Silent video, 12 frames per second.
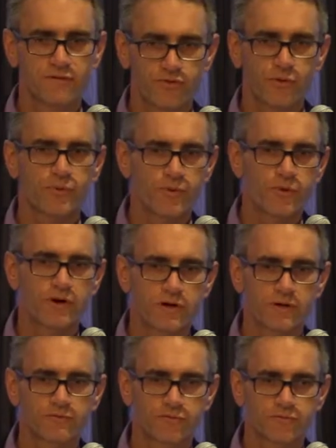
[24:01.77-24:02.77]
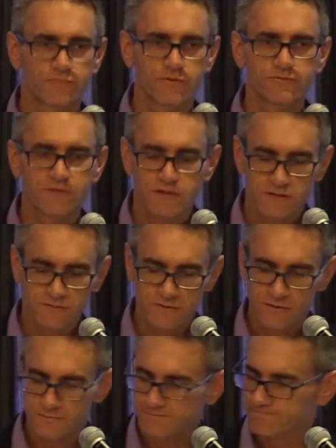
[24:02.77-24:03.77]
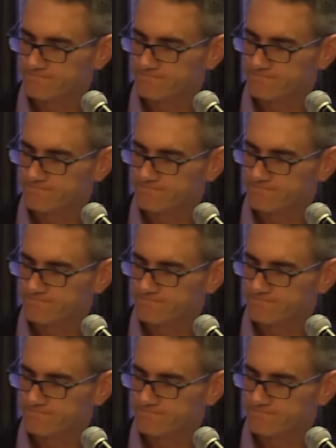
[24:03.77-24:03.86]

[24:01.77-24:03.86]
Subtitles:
than we were 50 years ago.